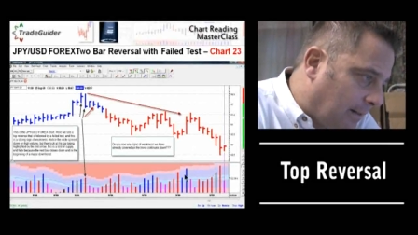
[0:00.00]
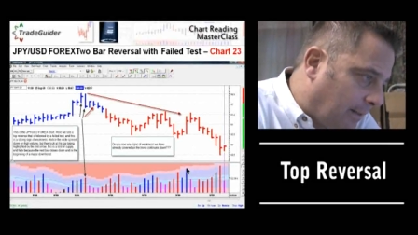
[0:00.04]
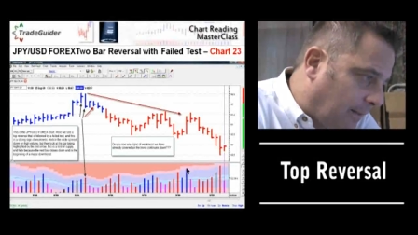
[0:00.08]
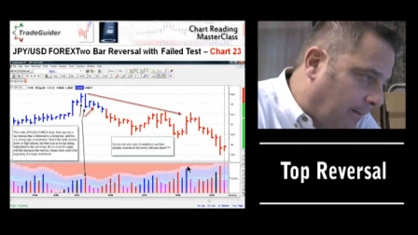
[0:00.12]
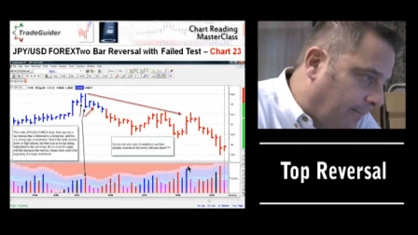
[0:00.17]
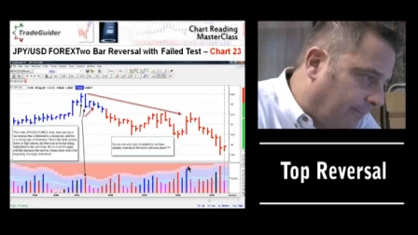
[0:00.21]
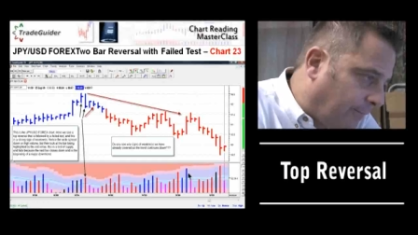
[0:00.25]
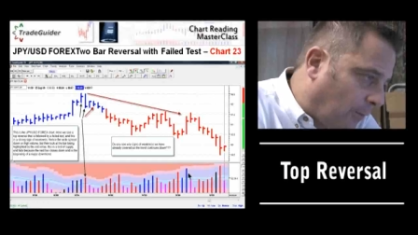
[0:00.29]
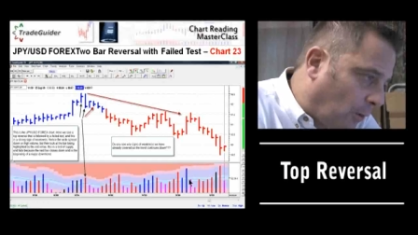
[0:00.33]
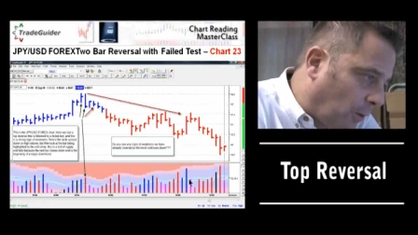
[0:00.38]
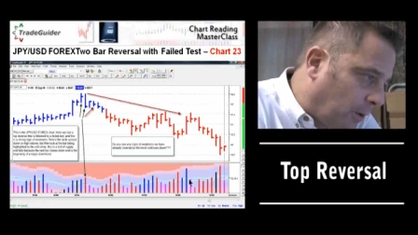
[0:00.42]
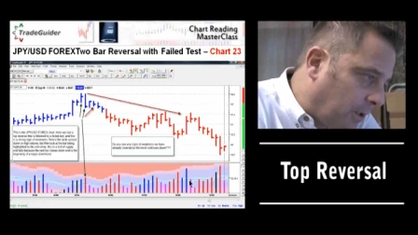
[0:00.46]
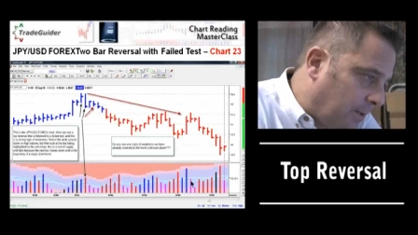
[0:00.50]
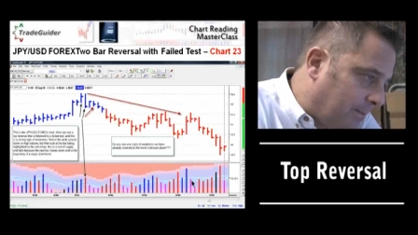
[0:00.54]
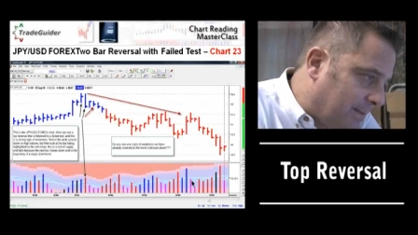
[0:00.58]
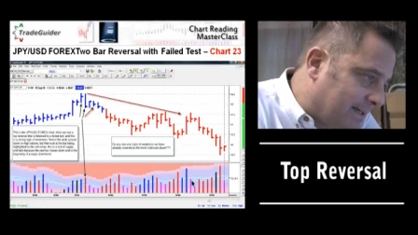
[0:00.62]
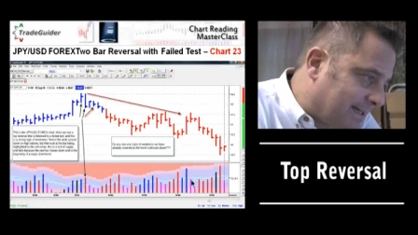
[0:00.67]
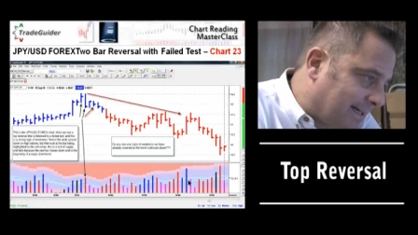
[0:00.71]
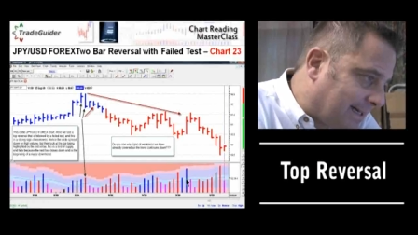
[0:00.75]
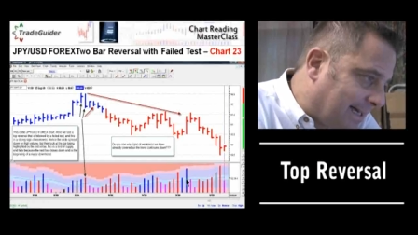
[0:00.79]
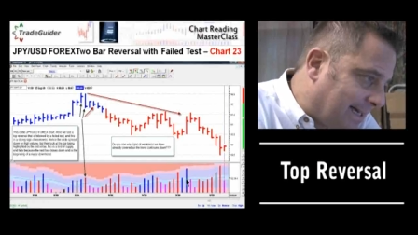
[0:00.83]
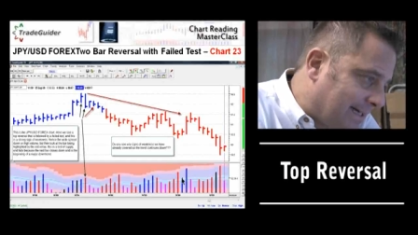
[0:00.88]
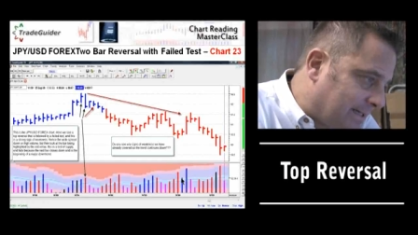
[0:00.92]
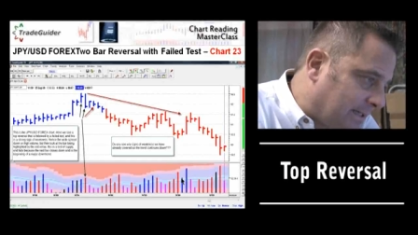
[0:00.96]
The volume
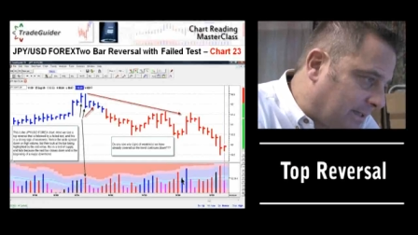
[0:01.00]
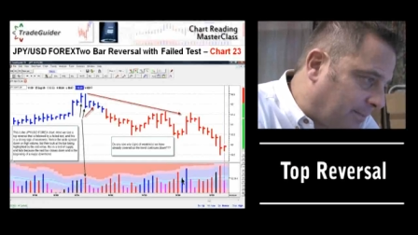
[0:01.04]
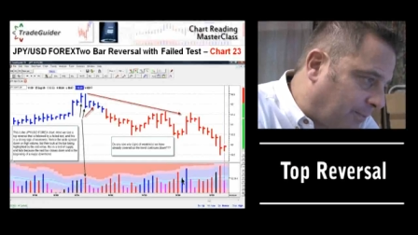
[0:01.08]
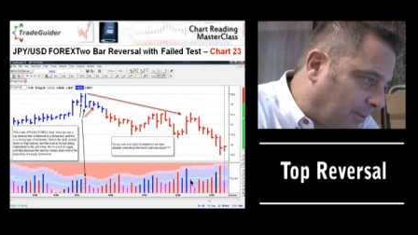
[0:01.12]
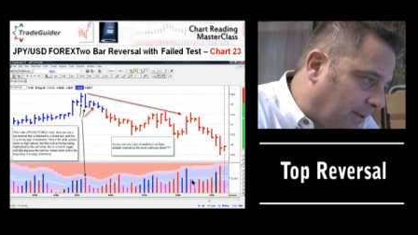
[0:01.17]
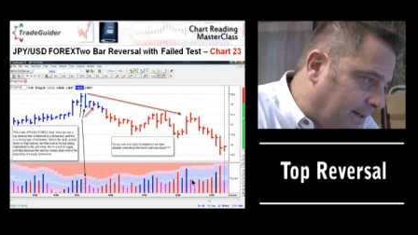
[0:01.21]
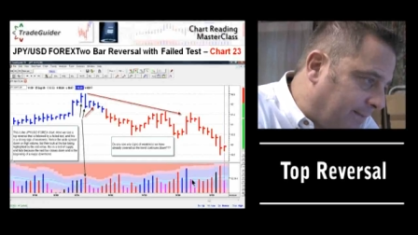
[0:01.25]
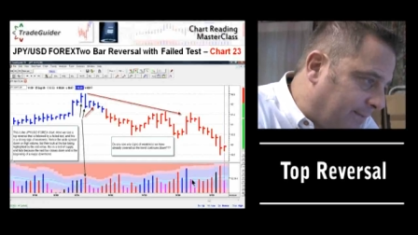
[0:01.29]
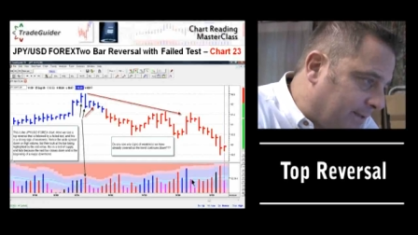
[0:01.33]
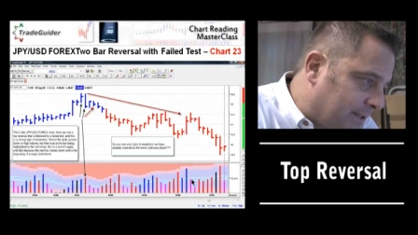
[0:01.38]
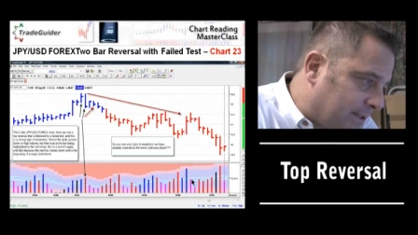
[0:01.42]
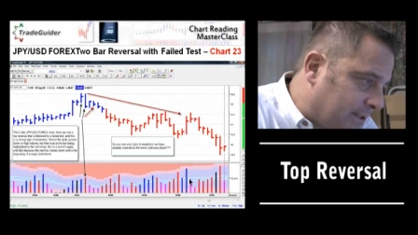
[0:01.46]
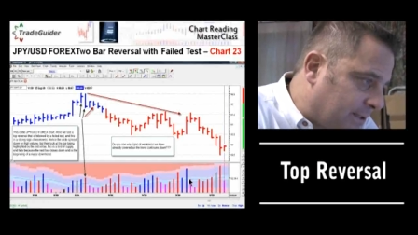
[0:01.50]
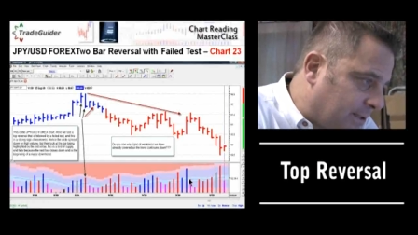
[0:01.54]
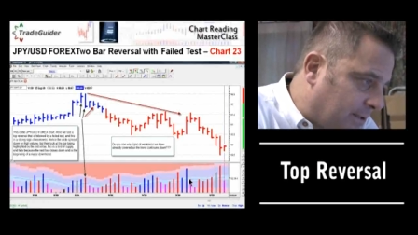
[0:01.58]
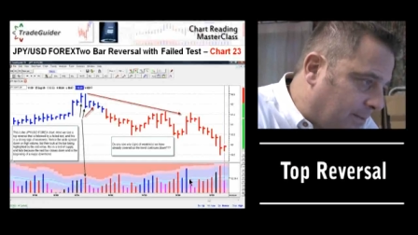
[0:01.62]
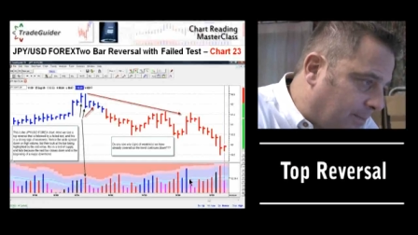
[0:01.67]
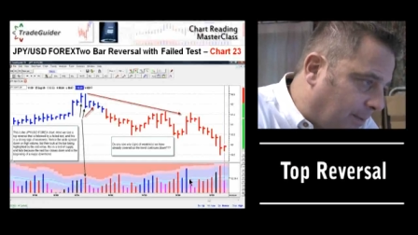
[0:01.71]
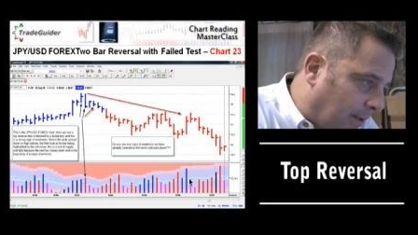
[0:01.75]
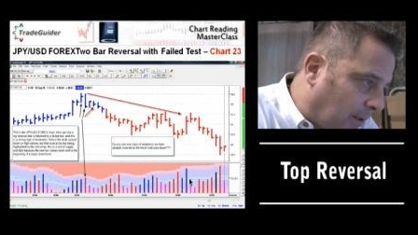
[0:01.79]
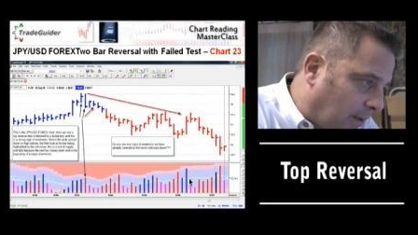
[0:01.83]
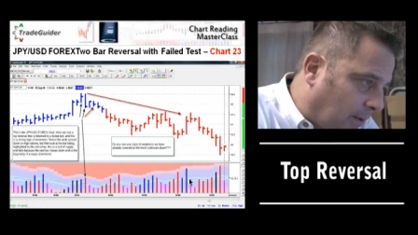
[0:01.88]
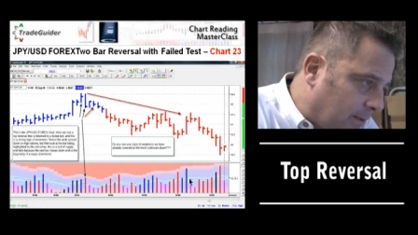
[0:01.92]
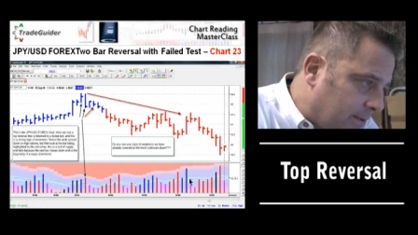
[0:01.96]
is less than the previous two
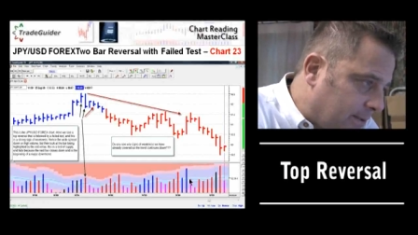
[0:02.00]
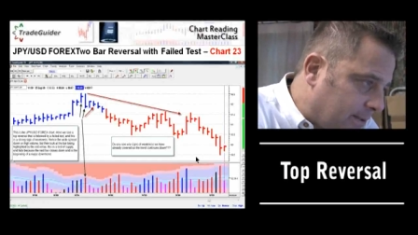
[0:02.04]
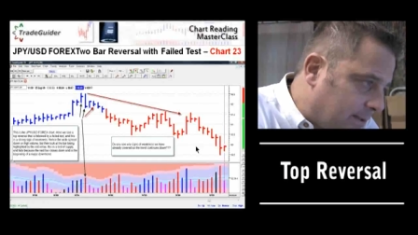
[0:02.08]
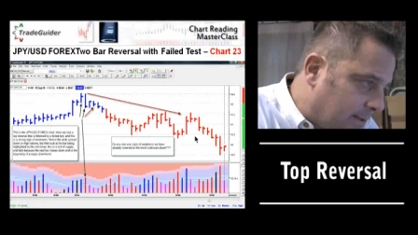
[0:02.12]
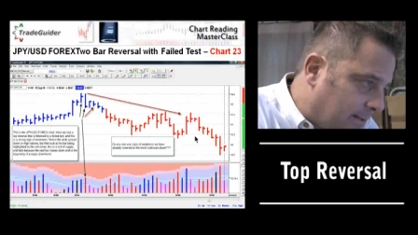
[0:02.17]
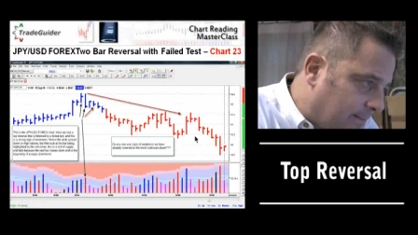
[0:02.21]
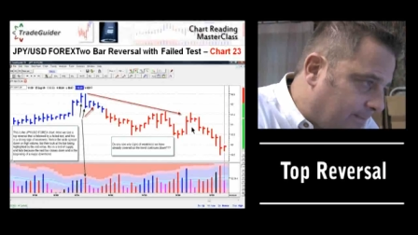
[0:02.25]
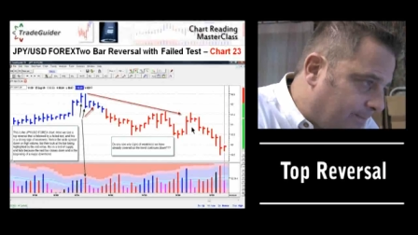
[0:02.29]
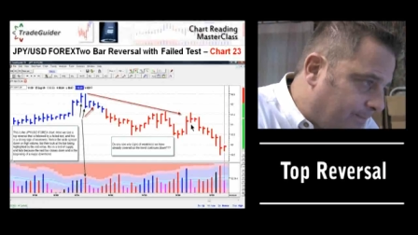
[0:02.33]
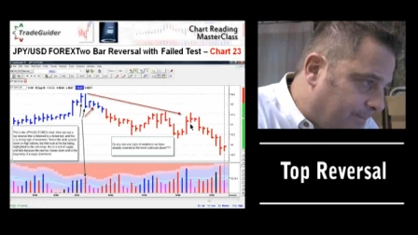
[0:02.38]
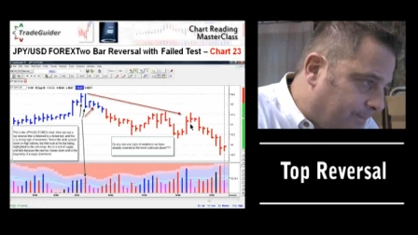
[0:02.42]
bars.